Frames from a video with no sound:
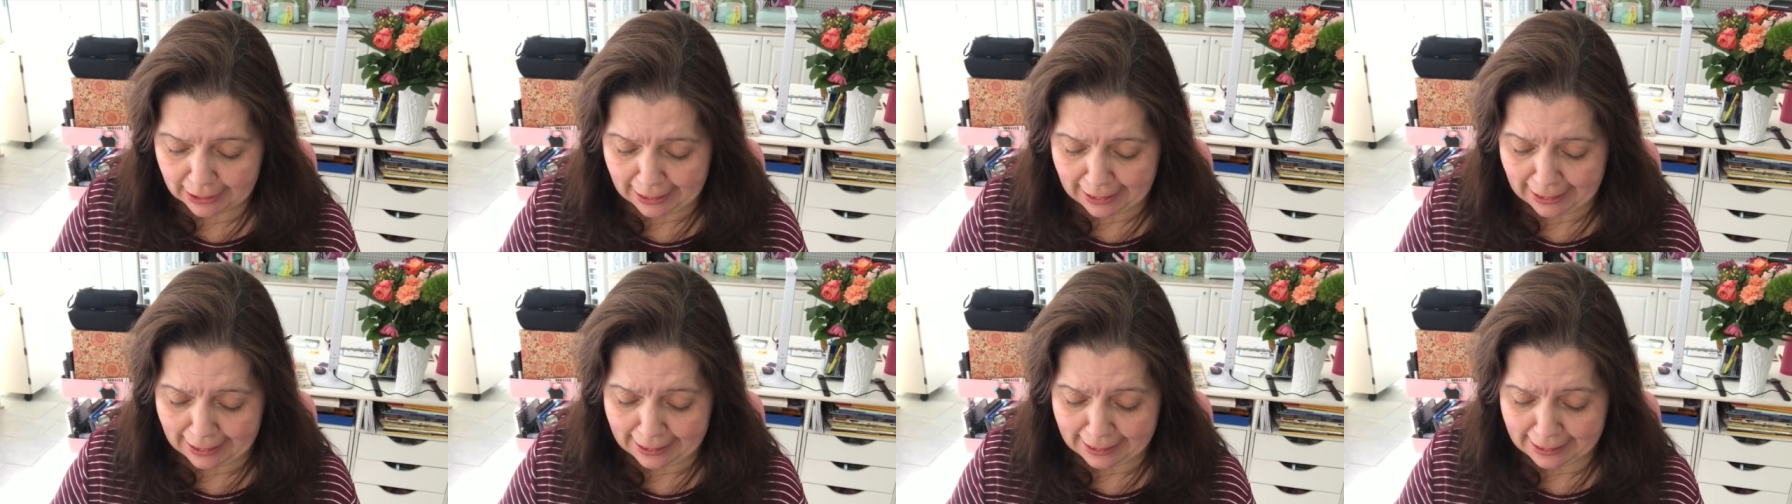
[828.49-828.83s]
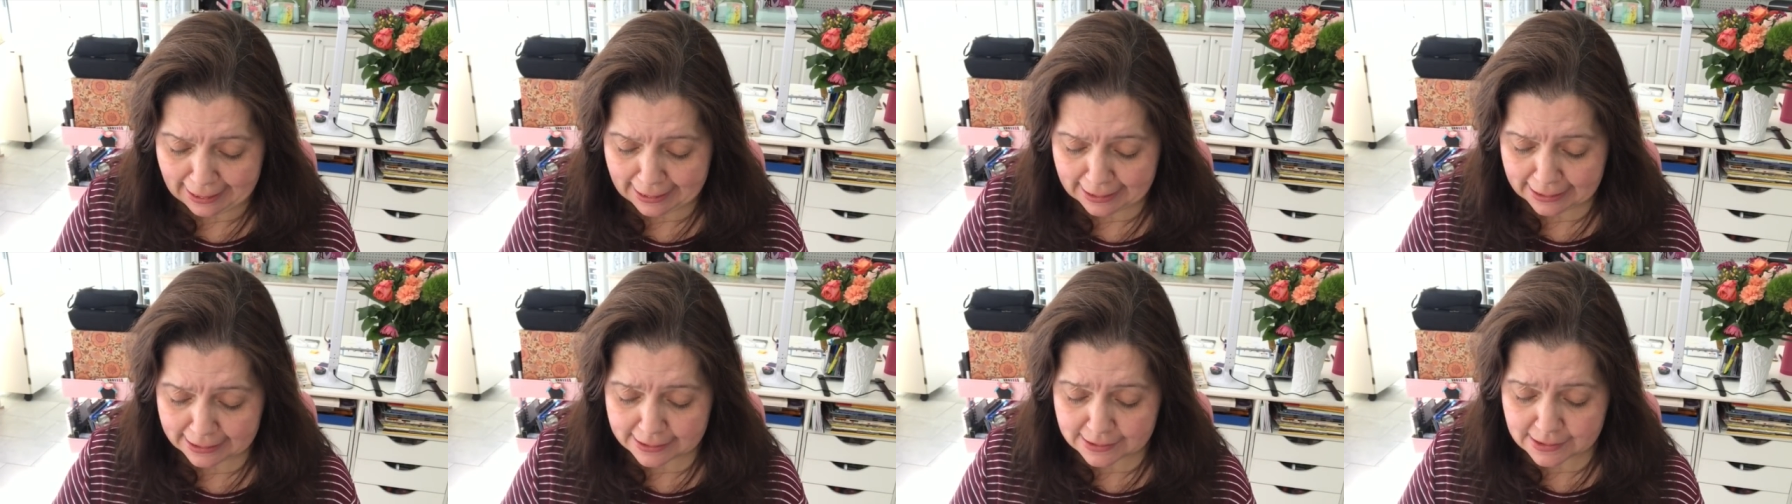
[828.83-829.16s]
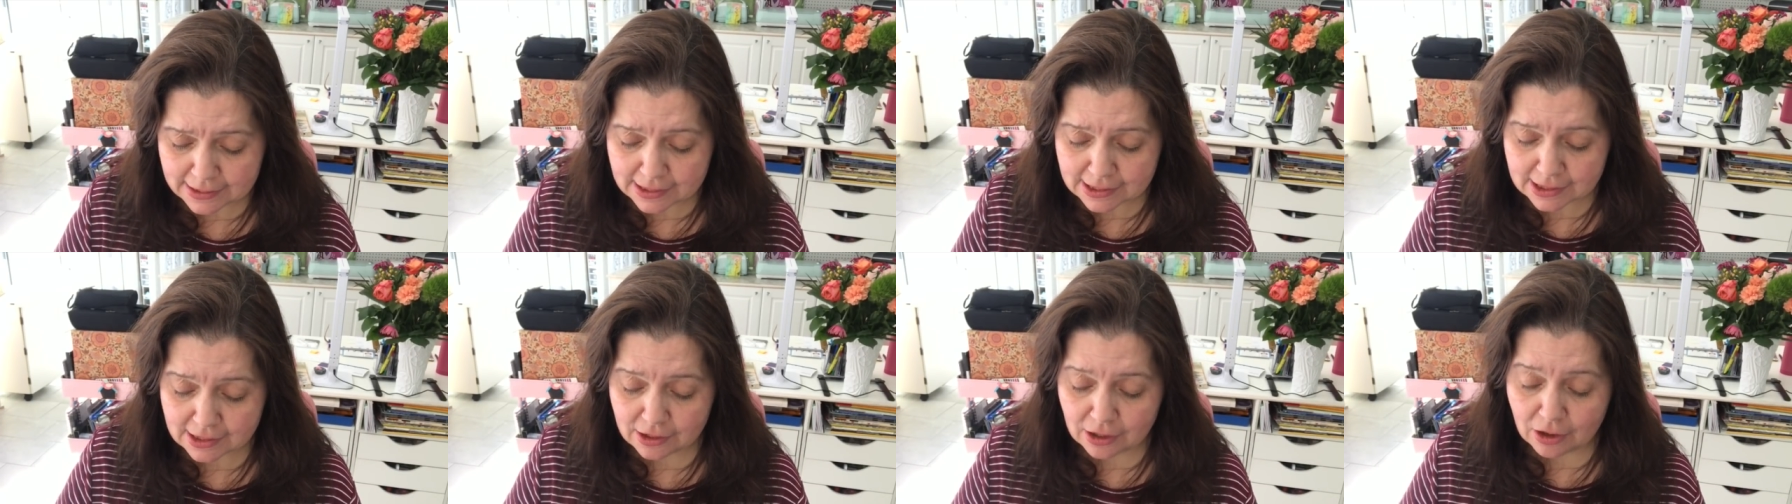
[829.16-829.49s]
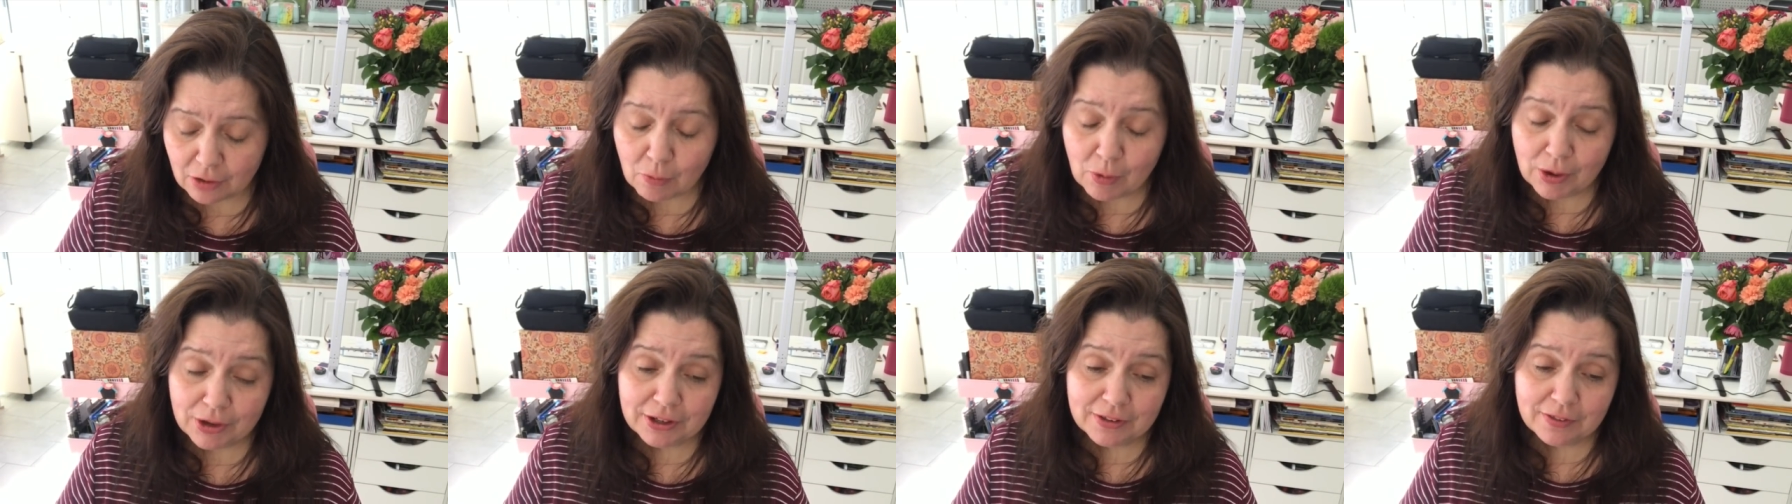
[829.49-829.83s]
And
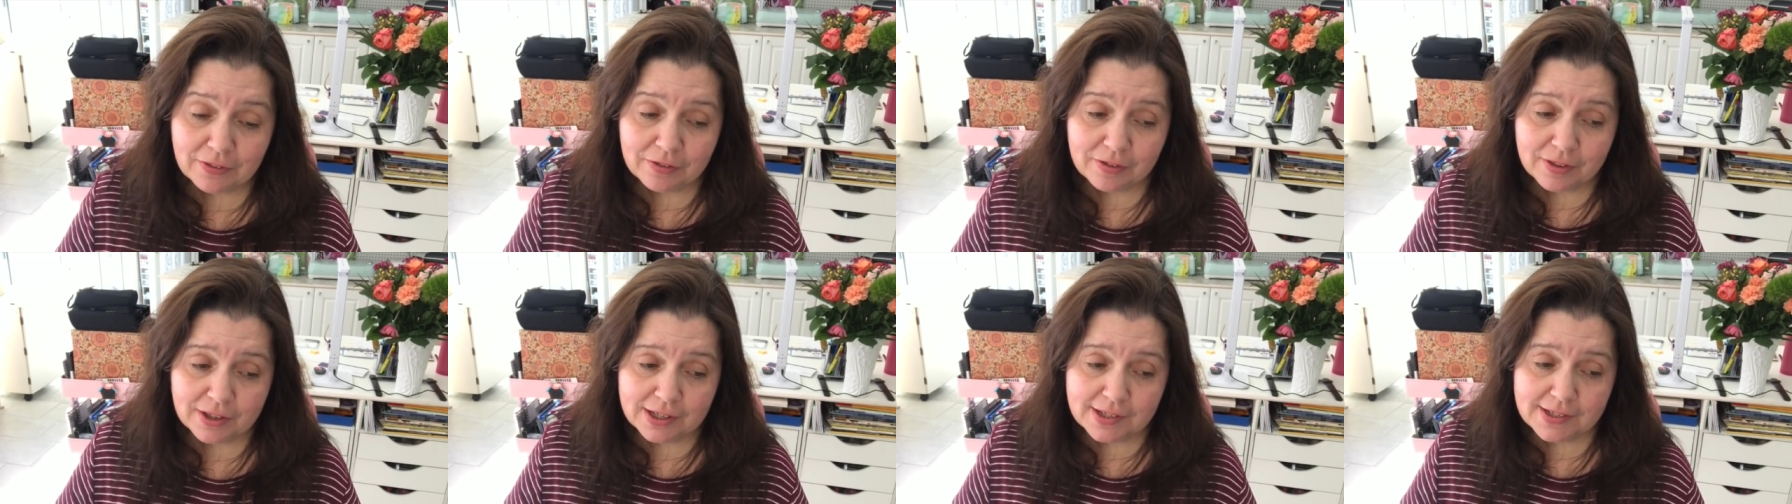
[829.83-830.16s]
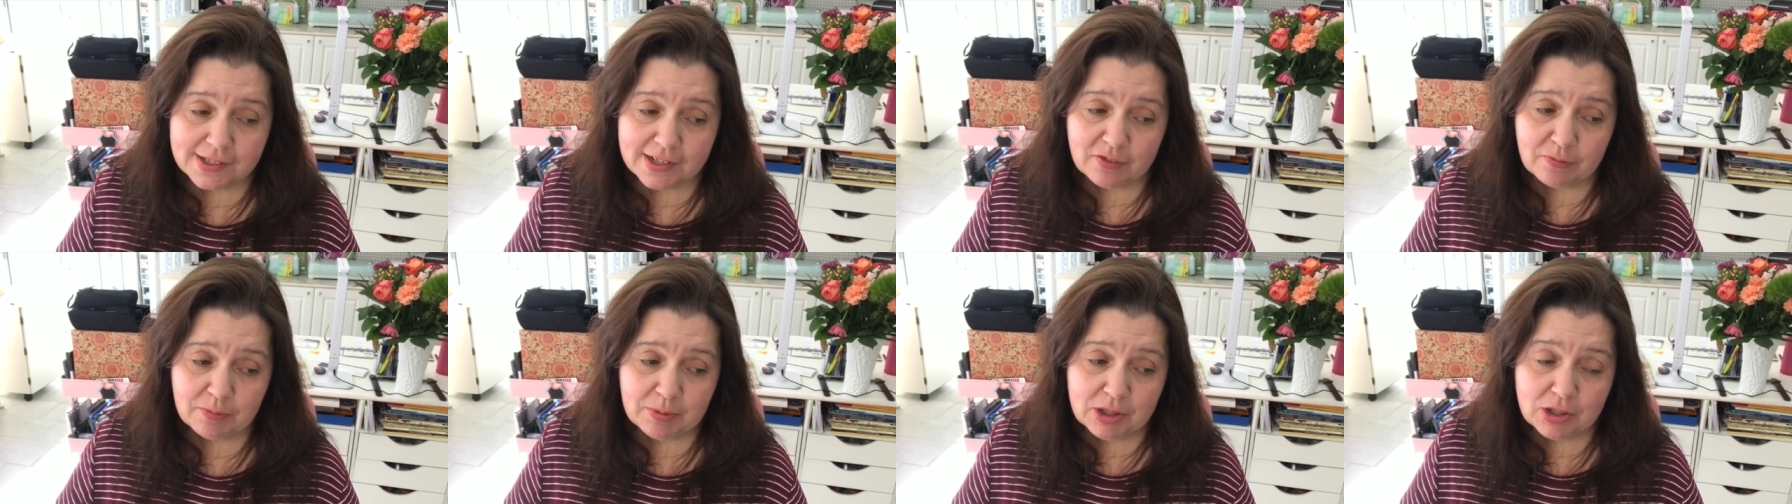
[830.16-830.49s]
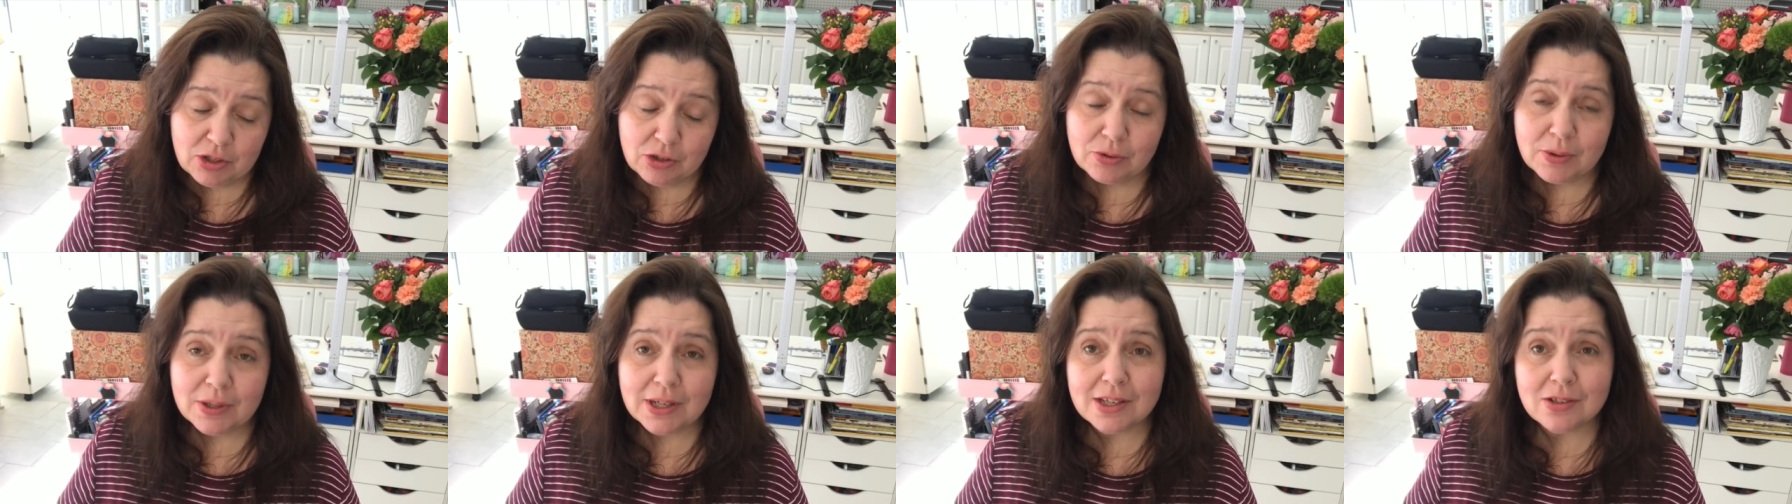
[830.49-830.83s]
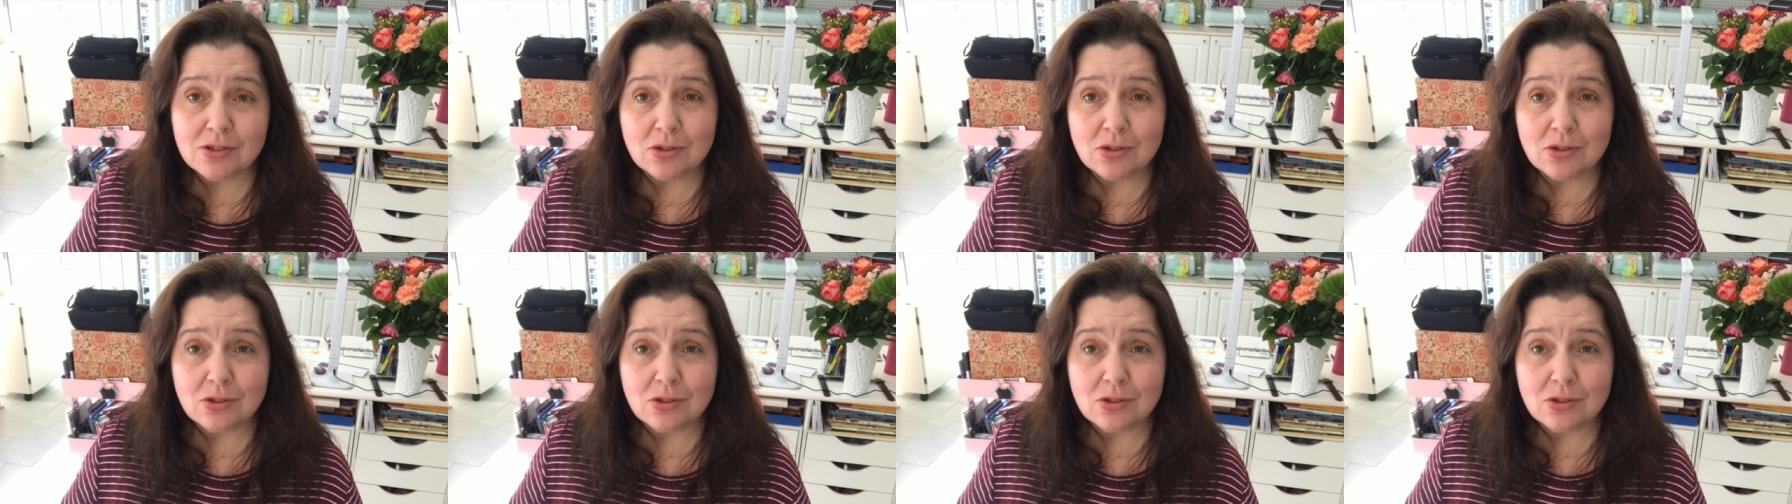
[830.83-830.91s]
so one of the things I've been doing